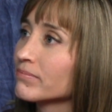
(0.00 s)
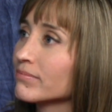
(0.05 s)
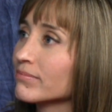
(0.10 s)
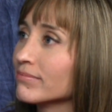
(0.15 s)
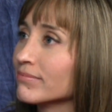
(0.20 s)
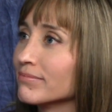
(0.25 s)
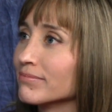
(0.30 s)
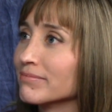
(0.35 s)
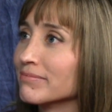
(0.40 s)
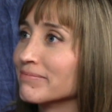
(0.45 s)

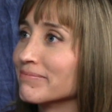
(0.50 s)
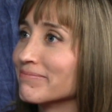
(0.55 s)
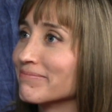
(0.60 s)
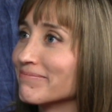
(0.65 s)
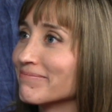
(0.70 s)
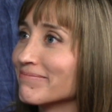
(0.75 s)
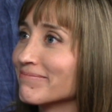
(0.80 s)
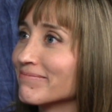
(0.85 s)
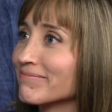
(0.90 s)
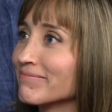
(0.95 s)
Mm.
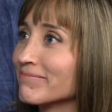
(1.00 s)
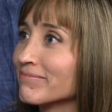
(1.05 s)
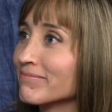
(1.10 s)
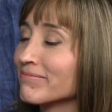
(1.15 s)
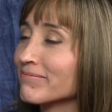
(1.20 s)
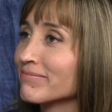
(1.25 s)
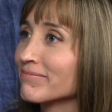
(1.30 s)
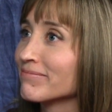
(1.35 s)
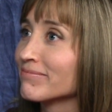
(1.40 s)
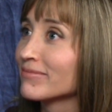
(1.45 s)

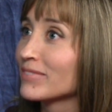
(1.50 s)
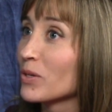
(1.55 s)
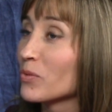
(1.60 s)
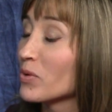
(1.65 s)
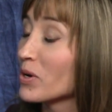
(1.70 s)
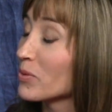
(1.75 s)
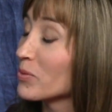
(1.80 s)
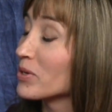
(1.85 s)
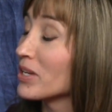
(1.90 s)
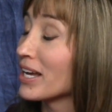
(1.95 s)

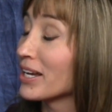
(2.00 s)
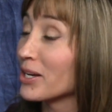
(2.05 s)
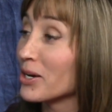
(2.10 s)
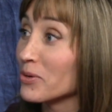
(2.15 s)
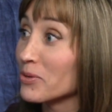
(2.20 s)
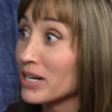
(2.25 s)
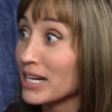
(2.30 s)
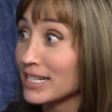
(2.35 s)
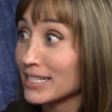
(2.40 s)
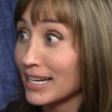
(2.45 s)
Where will I go
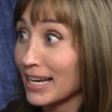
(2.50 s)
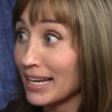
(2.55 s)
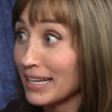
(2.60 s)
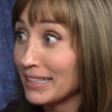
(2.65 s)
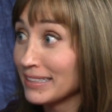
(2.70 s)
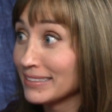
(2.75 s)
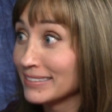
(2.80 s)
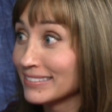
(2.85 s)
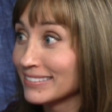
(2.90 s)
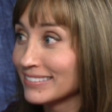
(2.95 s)
when I die?
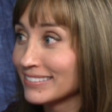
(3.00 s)
Yes.